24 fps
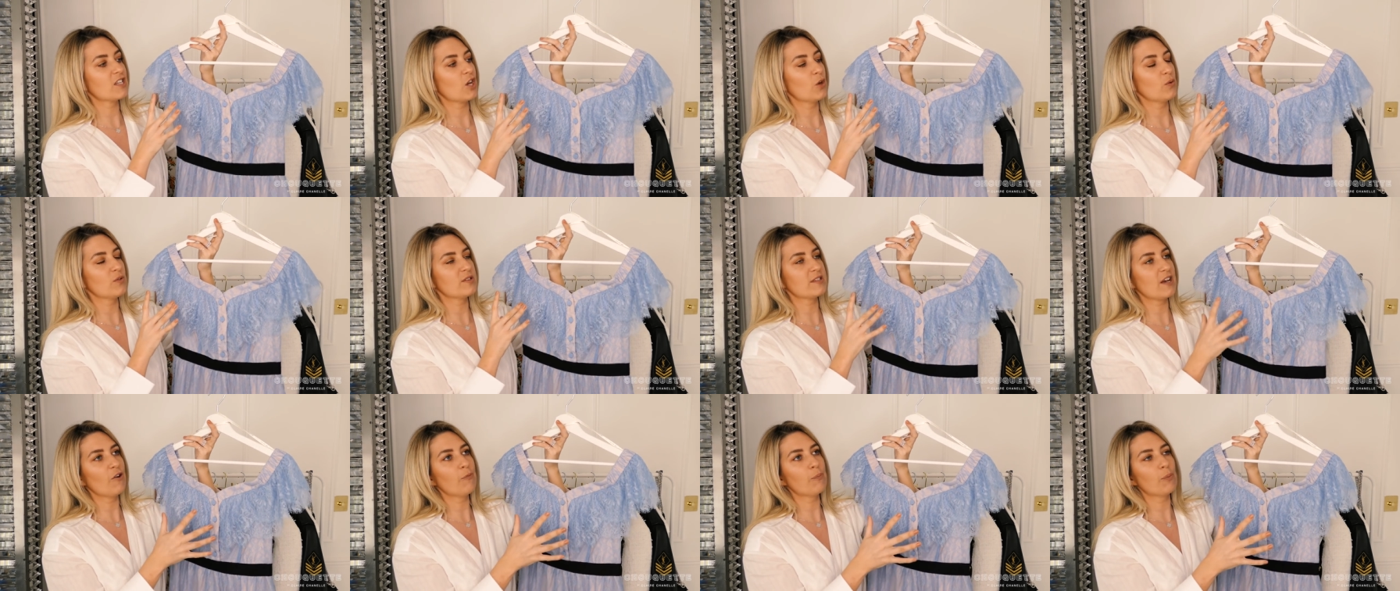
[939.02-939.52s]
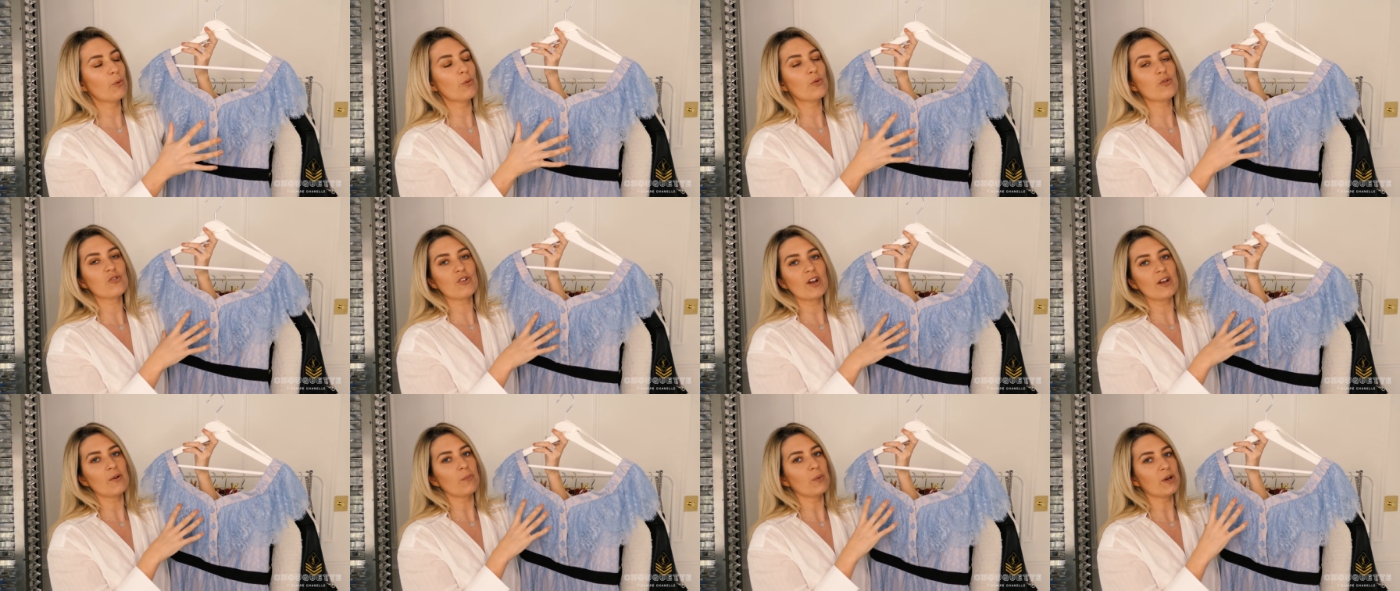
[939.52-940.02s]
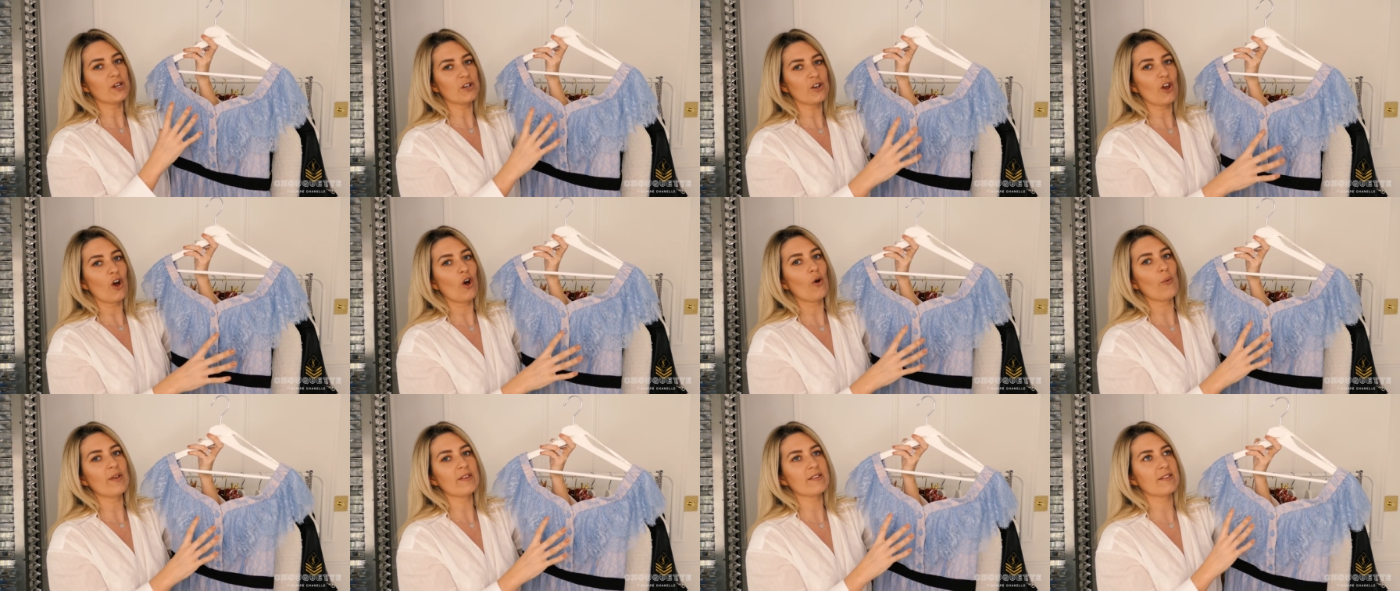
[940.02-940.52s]
So self-portrait we
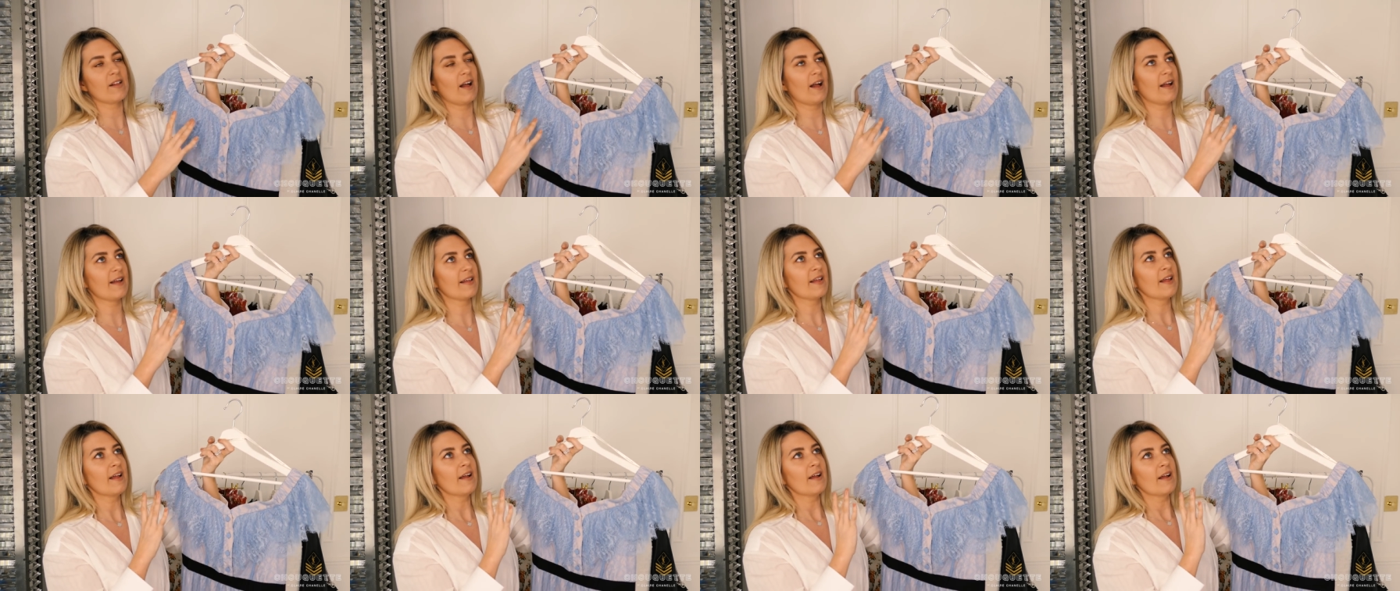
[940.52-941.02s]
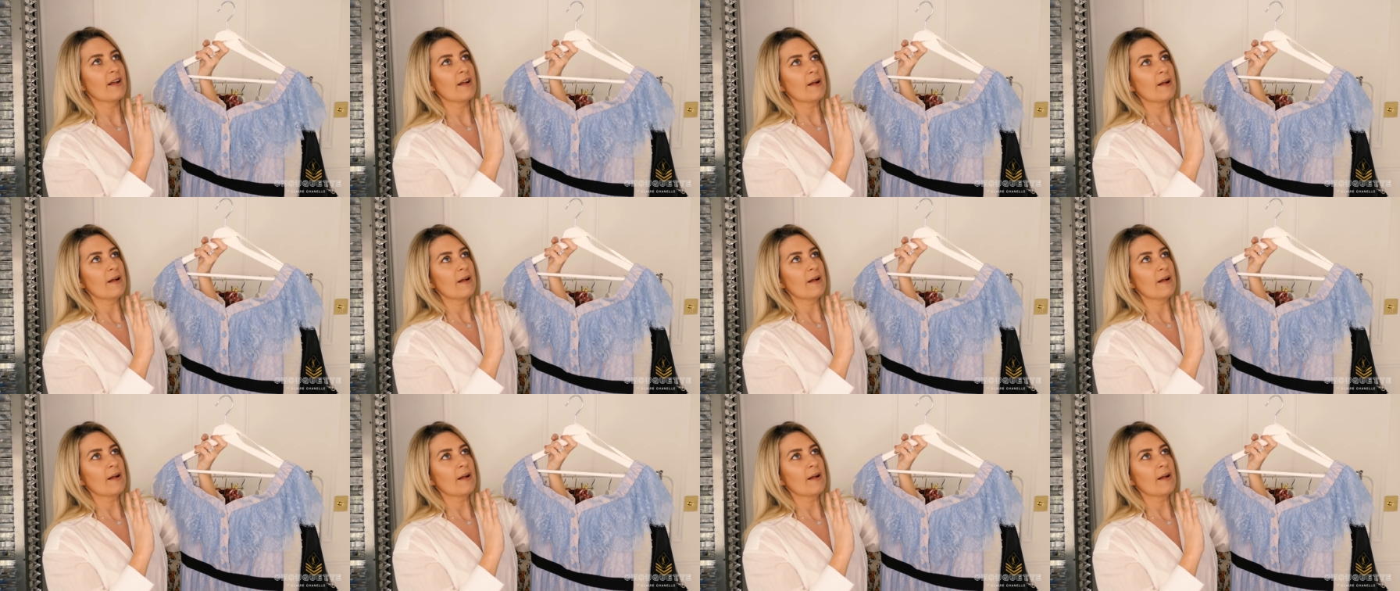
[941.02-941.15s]
know is like